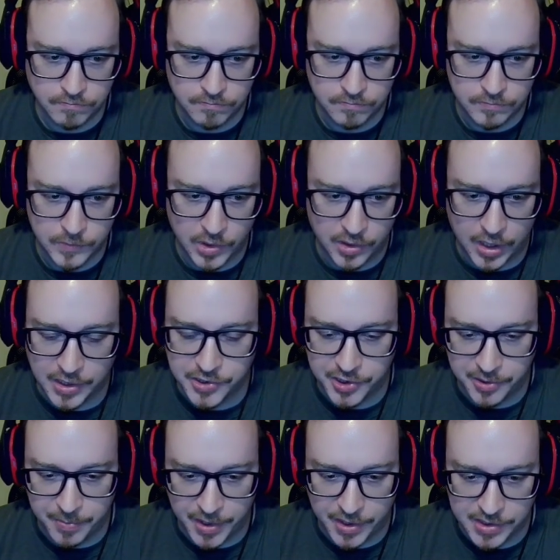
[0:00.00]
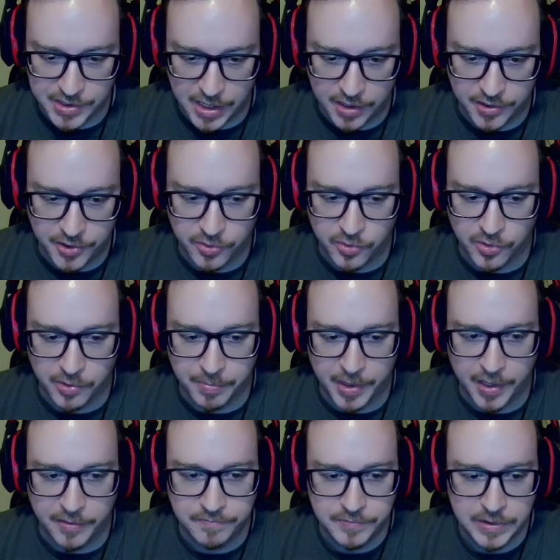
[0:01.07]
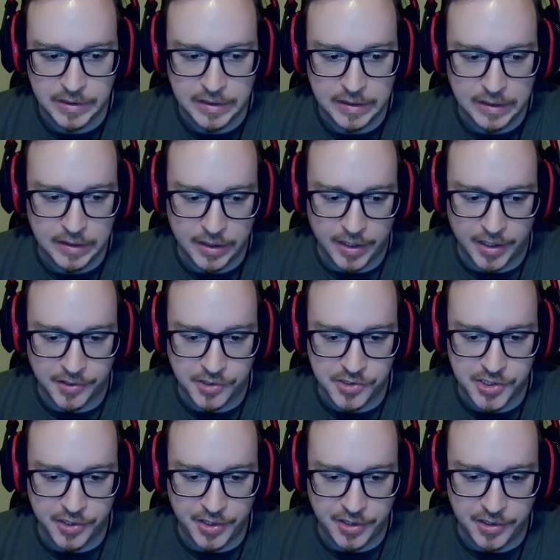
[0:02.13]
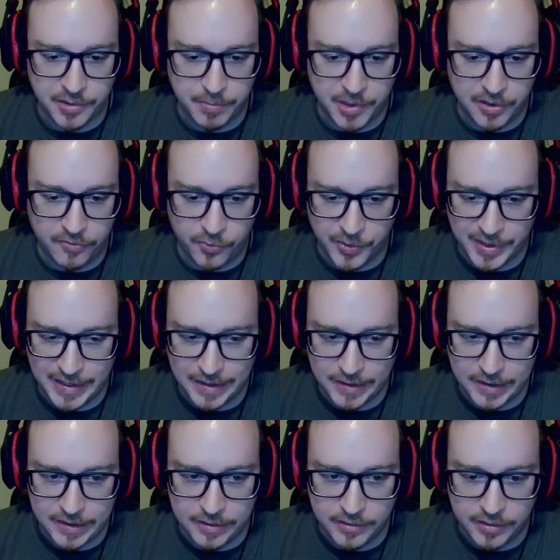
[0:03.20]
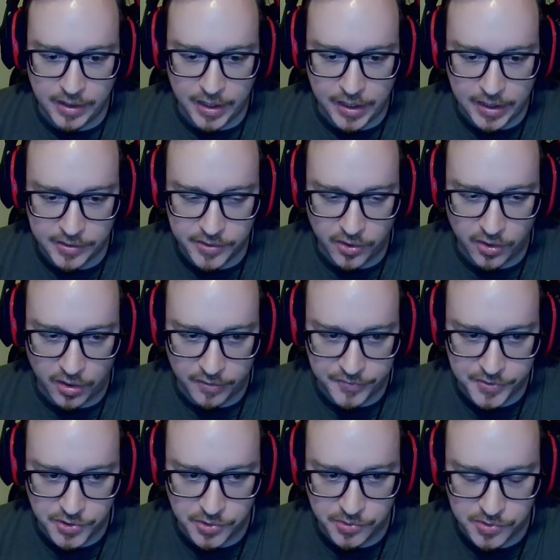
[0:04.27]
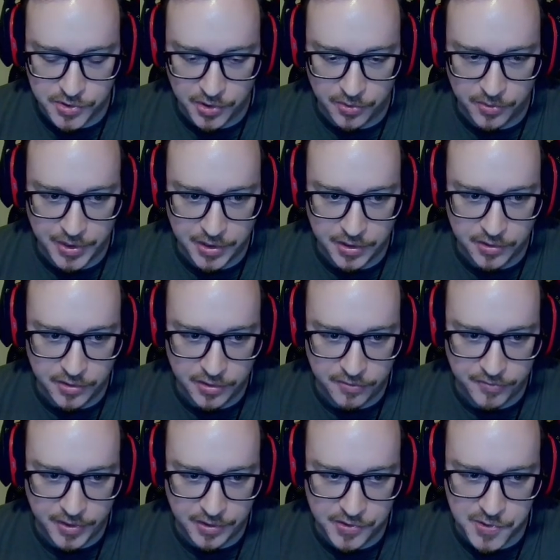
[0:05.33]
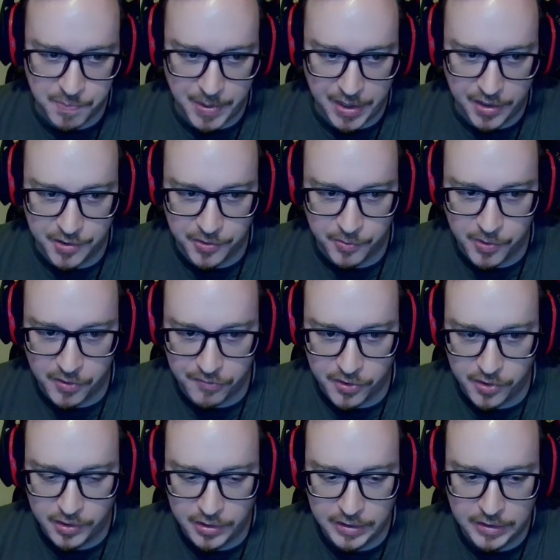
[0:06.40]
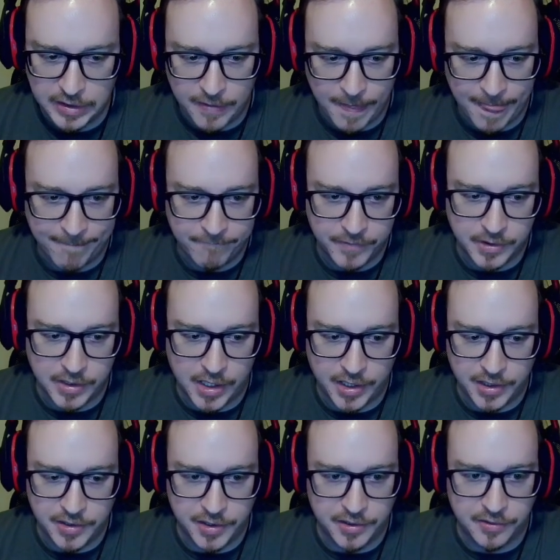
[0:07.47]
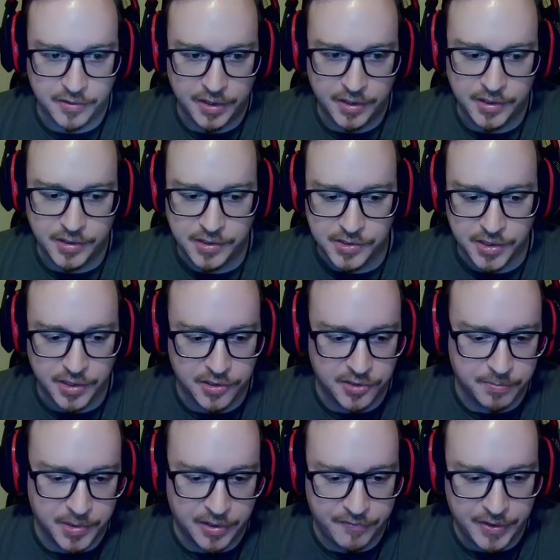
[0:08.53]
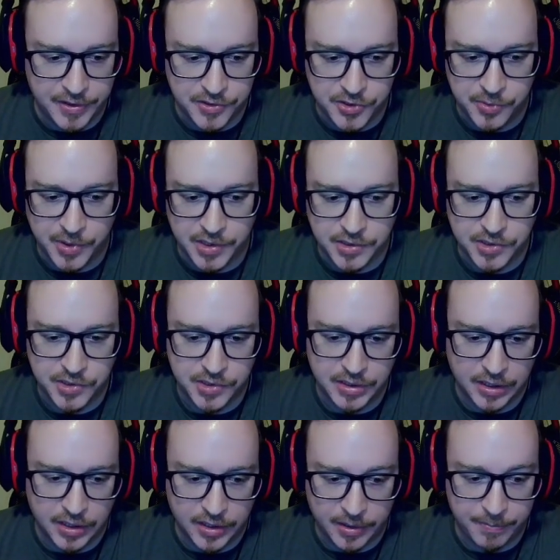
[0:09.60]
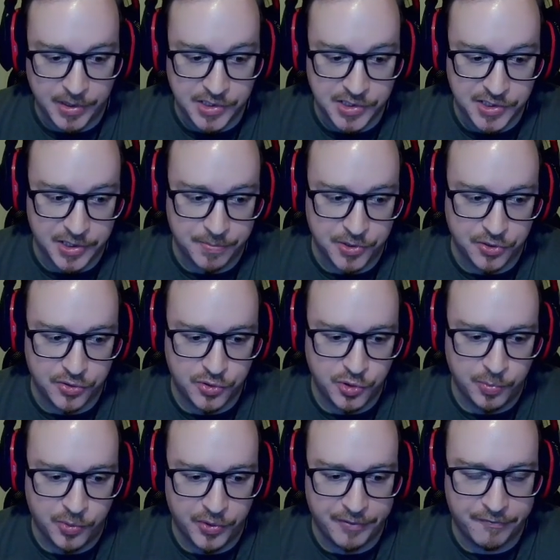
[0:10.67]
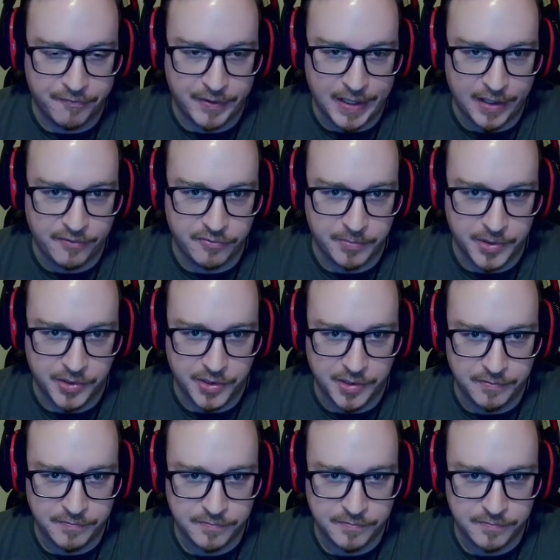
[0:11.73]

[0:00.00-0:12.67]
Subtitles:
Or actually, he bet exactly a quarter pot. And it turns out he did bluff with the king-8 offsuit. So he could have hit a spade on the river. Glad he didn't, and he decided to bluff into us. That brings us up to 2.5 million.